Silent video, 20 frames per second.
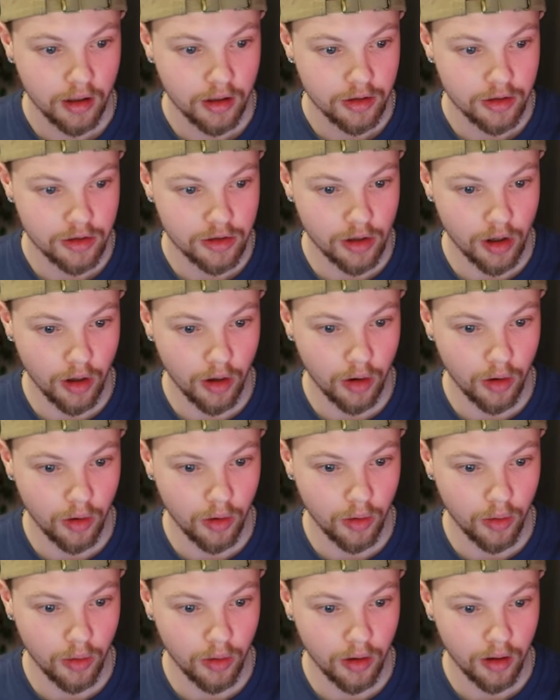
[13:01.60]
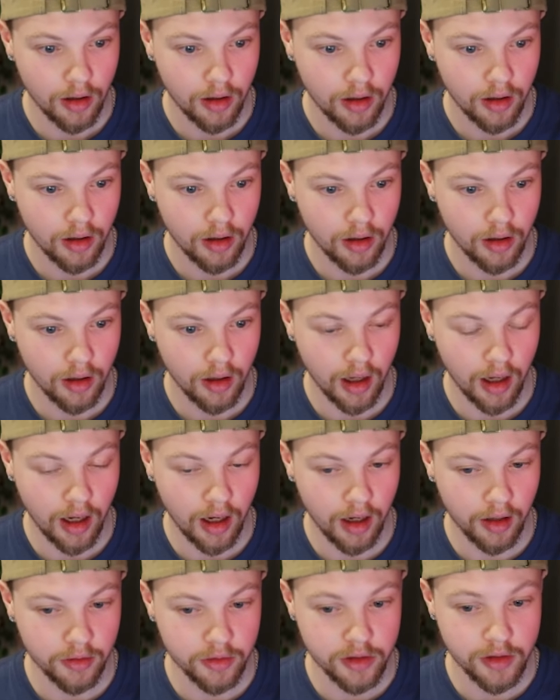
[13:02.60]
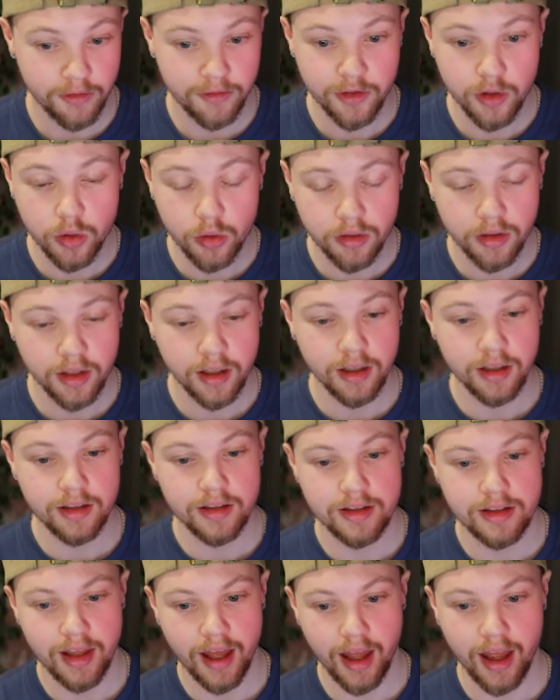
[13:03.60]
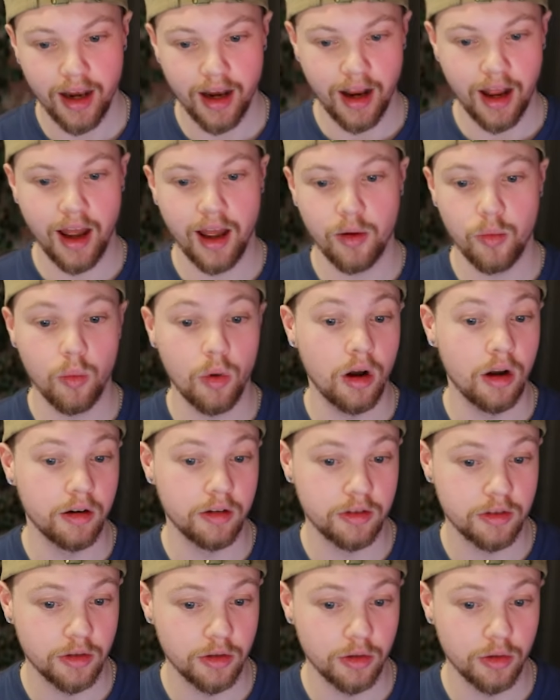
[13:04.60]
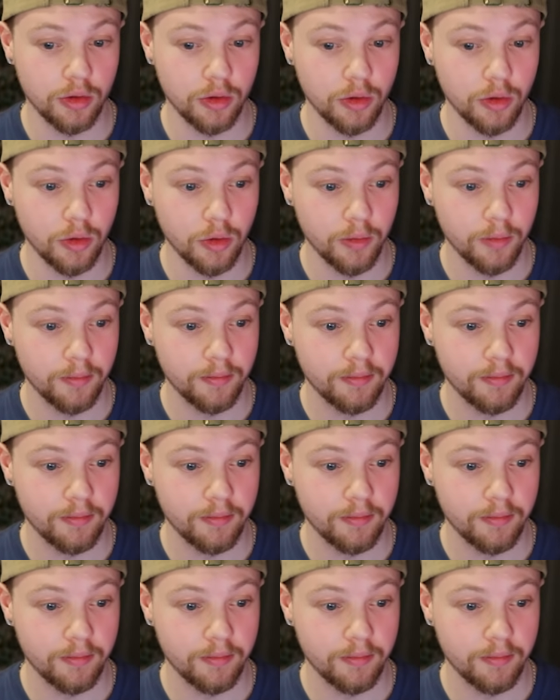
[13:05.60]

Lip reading: So there's a few things that I want to